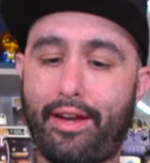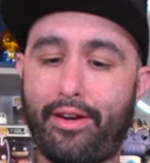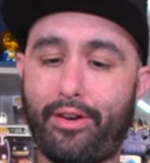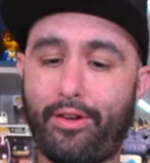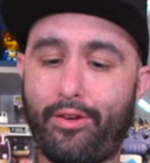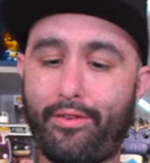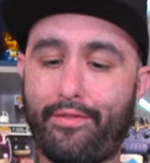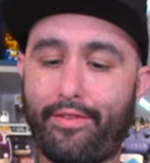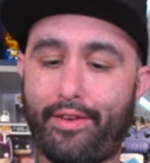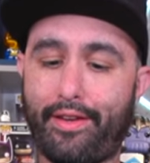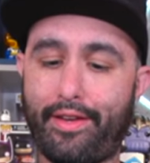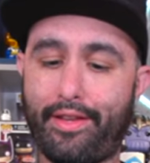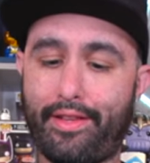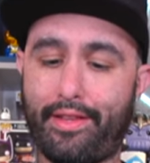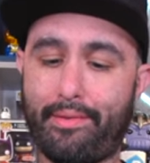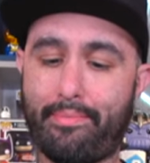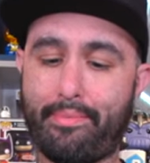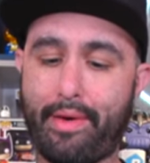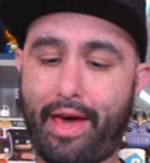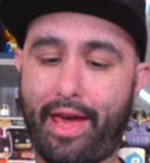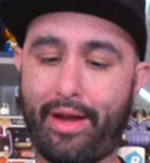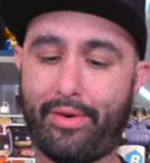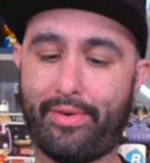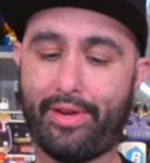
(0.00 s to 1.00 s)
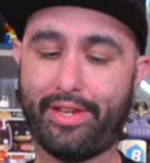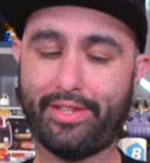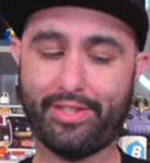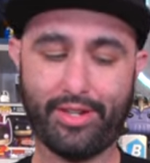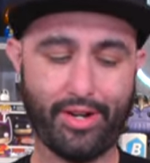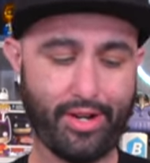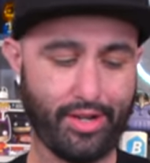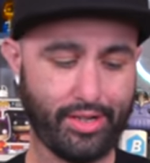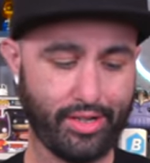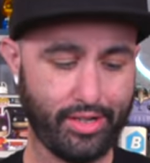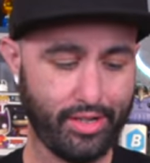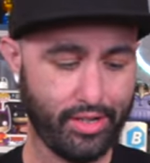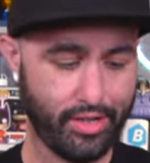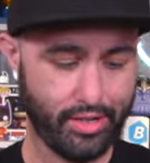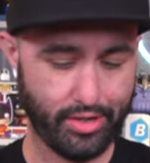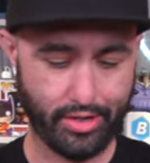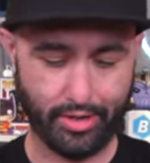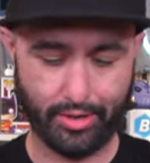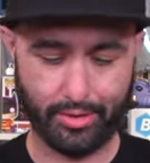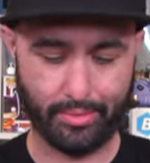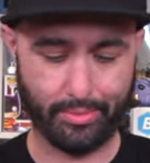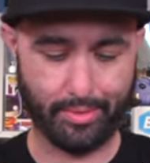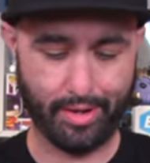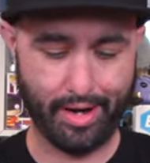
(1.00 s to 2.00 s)
I don't know if the batteries aren't
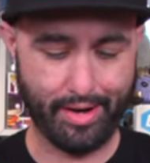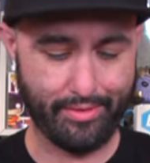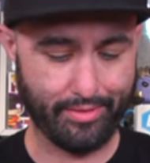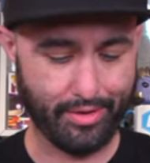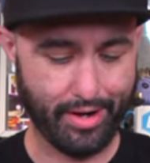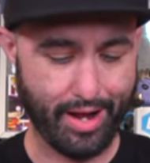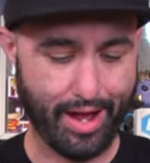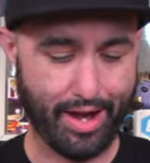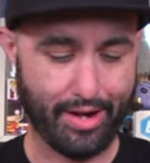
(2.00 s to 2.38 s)
good or whatever.